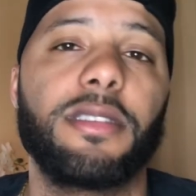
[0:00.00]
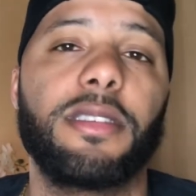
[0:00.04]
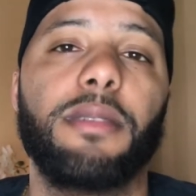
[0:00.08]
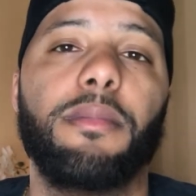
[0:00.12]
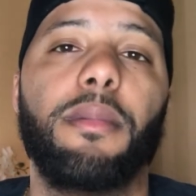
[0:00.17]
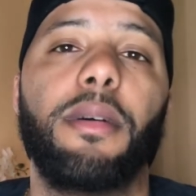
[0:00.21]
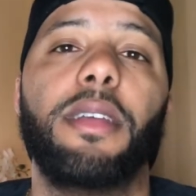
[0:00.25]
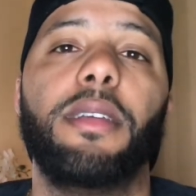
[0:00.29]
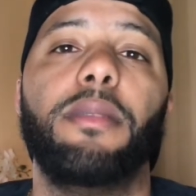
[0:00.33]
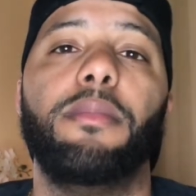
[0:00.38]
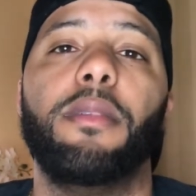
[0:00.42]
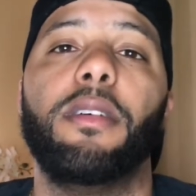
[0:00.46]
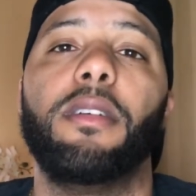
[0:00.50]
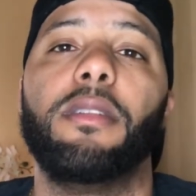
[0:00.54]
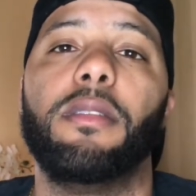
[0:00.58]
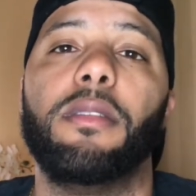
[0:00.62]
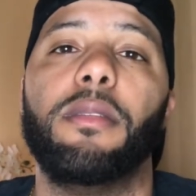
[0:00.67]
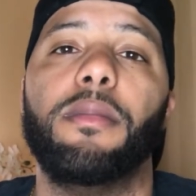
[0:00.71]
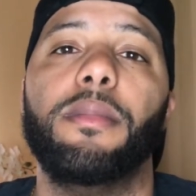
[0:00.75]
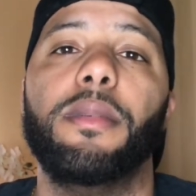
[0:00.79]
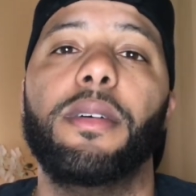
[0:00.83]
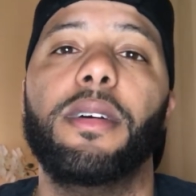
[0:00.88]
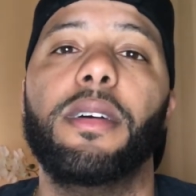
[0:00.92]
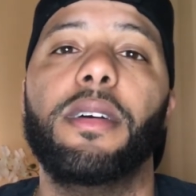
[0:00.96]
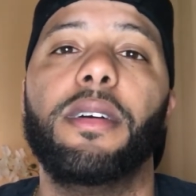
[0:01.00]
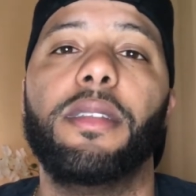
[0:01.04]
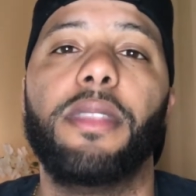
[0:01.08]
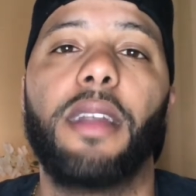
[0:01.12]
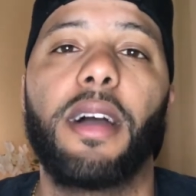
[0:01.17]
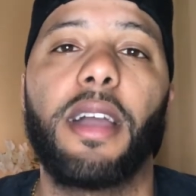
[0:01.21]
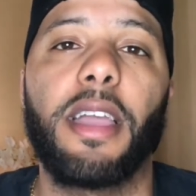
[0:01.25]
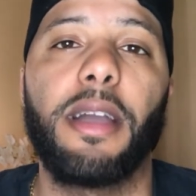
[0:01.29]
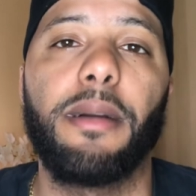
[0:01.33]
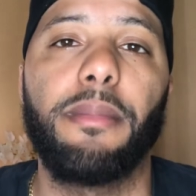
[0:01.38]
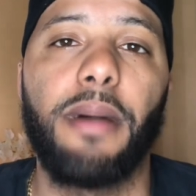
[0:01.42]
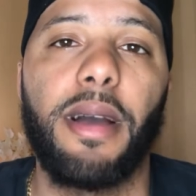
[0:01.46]
Hit my email up,
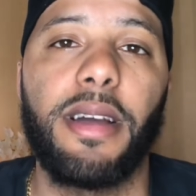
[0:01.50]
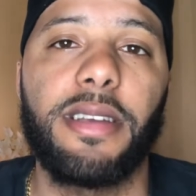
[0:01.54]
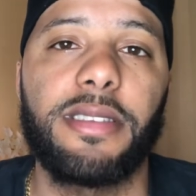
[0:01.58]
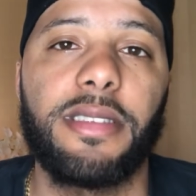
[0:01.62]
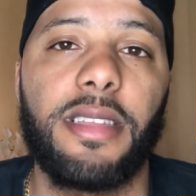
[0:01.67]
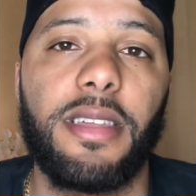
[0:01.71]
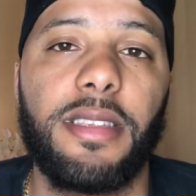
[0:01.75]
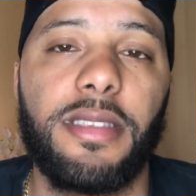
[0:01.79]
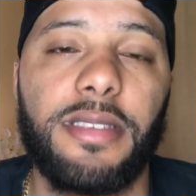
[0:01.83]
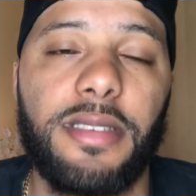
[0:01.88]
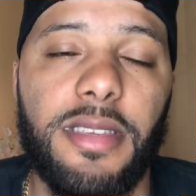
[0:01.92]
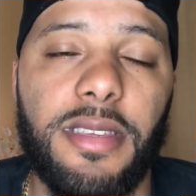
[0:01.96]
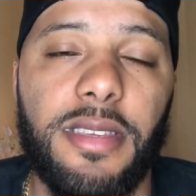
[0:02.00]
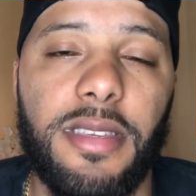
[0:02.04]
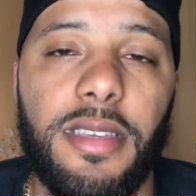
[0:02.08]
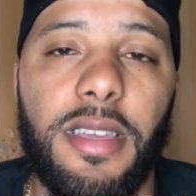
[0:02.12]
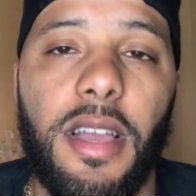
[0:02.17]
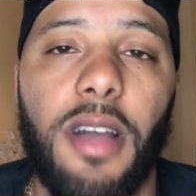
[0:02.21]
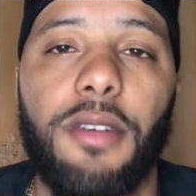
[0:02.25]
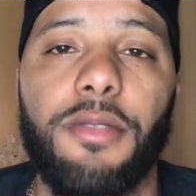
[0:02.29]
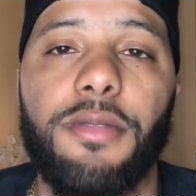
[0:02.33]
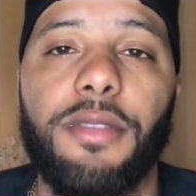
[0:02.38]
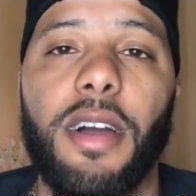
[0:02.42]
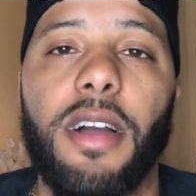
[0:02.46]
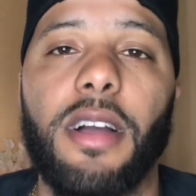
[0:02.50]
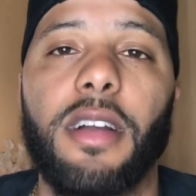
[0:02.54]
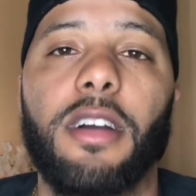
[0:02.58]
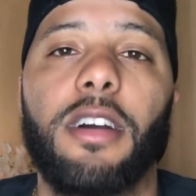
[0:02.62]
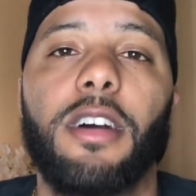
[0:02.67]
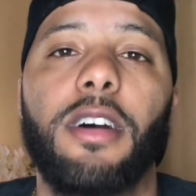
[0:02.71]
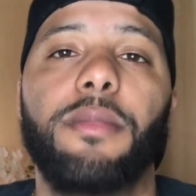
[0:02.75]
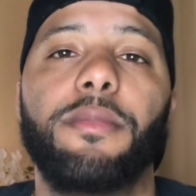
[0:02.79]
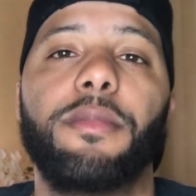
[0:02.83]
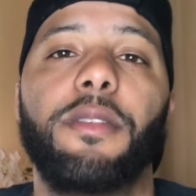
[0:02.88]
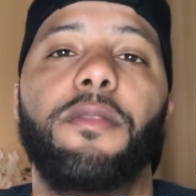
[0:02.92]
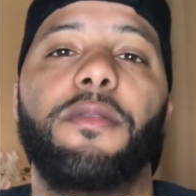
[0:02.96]
knockoutboxing86
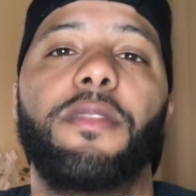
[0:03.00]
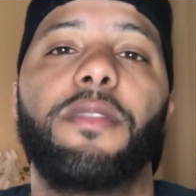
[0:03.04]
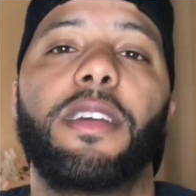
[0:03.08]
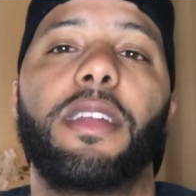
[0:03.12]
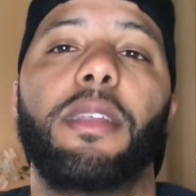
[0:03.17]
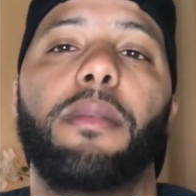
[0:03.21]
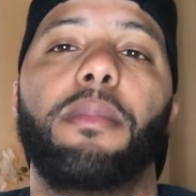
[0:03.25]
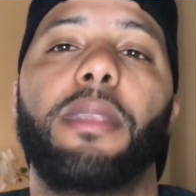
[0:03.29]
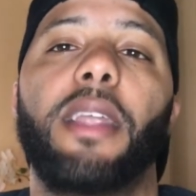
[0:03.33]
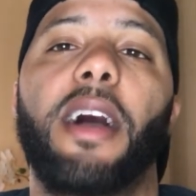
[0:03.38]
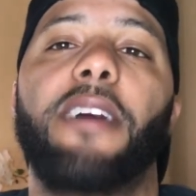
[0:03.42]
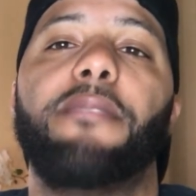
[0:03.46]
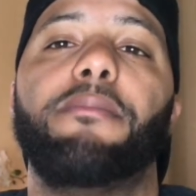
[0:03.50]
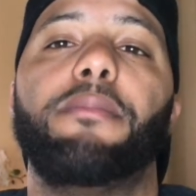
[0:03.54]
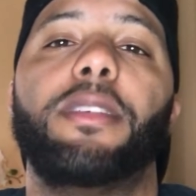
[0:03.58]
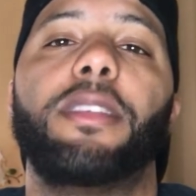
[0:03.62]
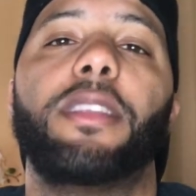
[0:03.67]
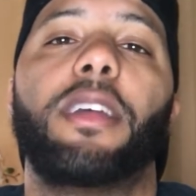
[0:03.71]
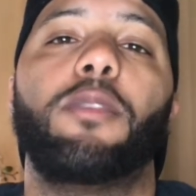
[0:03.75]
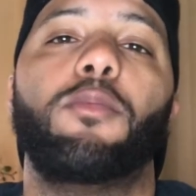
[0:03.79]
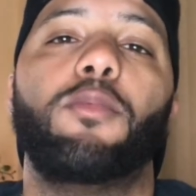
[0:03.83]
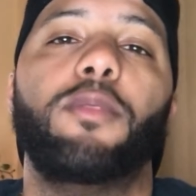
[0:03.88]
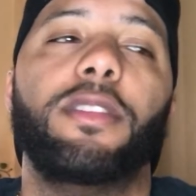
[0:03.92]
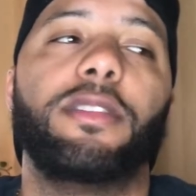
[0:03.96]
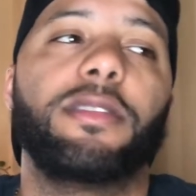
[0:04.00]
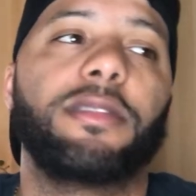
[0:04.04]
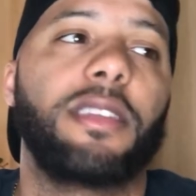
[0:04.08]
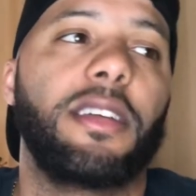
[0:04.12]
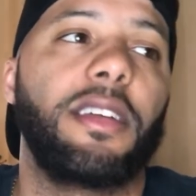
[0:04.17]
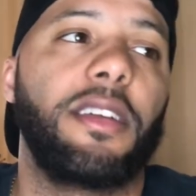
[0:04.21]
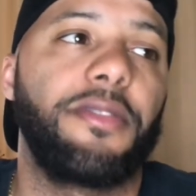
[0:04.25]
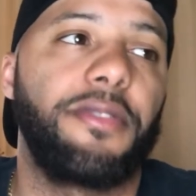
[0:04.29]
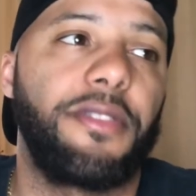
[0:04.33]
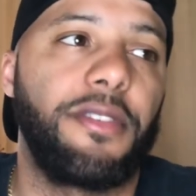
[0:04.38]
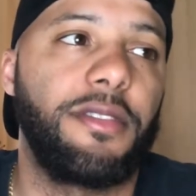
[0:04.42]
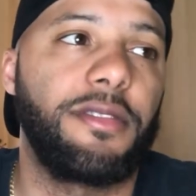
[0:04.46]
yahoo.com. Don't forget I'm live Monday, Wednesday,
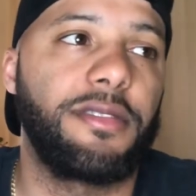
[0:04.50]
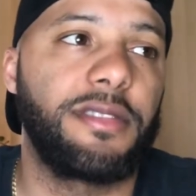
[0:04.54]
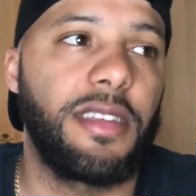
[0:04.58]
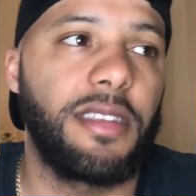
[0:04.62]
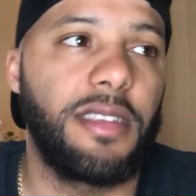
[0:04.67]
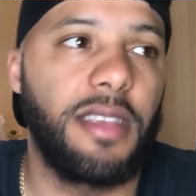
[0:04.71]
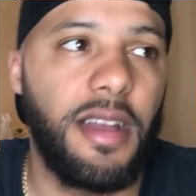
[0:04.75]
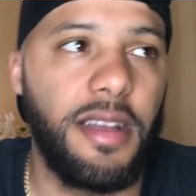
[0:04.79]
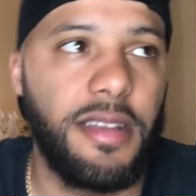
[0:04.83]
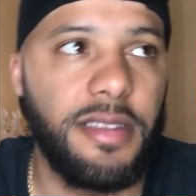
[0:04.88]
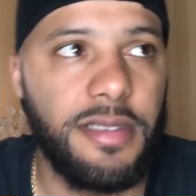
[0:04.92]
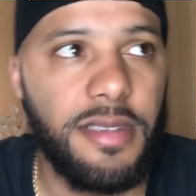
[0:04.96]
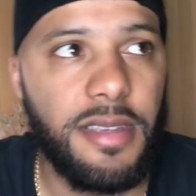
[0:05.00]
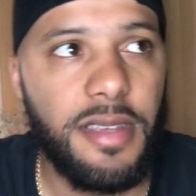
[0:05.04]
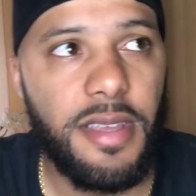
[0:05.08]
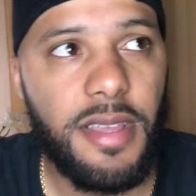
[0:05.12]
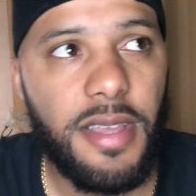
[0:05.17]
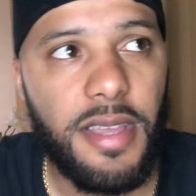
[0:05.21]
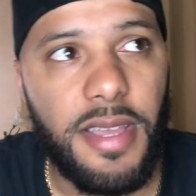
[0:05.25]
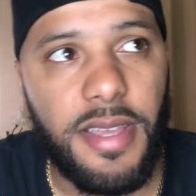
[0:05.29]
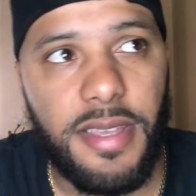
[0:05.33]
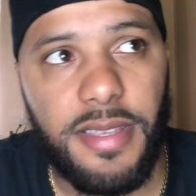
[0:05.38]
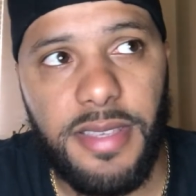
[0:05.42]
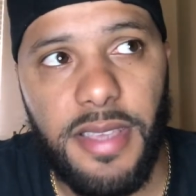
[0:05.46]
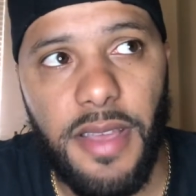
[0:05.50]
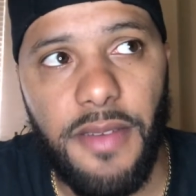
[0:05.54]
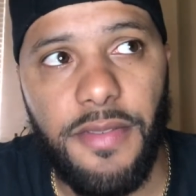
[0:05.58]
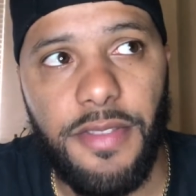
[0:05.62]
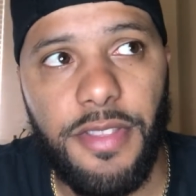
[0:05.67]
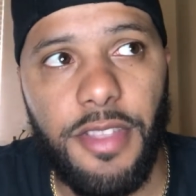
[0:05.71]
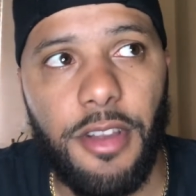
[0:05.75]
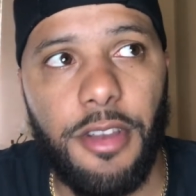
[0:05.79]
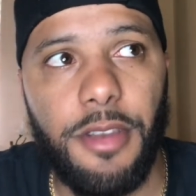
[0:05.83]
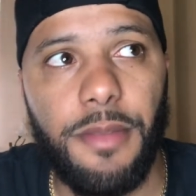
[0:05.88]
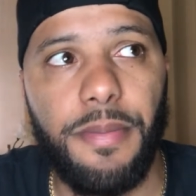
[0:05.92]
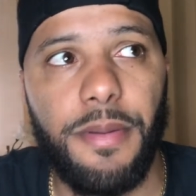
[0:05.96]
and Thursday nights at
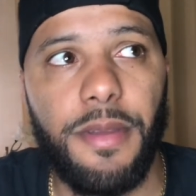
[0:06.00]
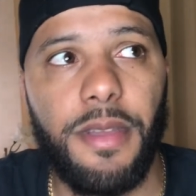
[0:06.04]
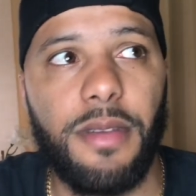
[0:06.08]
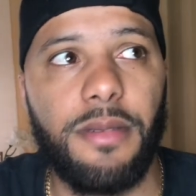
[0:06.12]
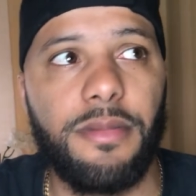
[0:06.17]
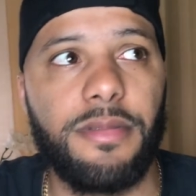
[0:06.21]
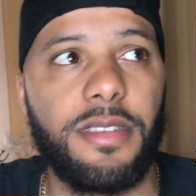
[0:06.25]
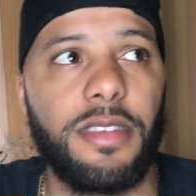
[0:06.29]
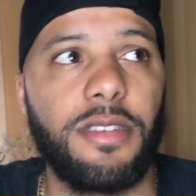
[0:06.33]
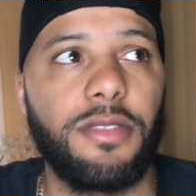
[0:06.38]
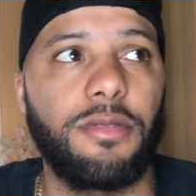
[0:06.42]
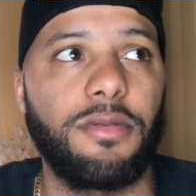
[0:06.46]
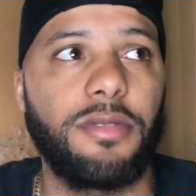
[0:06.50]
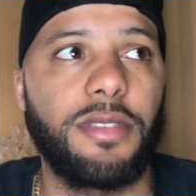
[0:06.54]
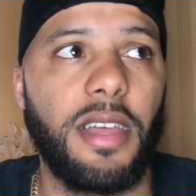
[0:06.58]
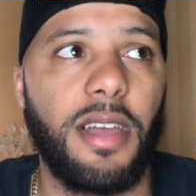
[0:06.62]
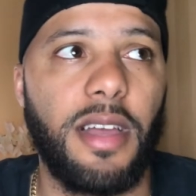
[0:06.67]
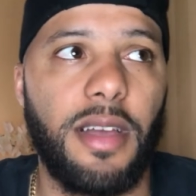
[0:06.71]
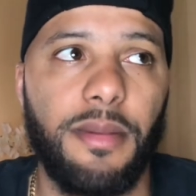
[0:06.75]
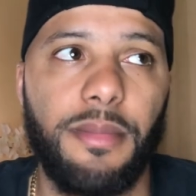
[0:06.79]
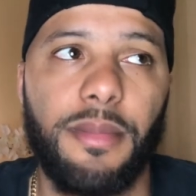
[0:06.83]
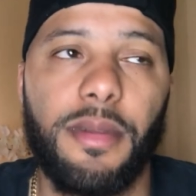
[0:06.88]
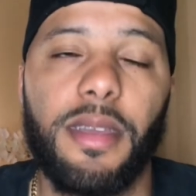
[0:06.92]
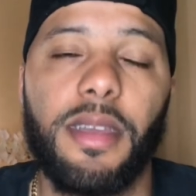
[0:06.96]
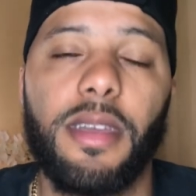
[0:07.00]
7.30 p.m. Central Time.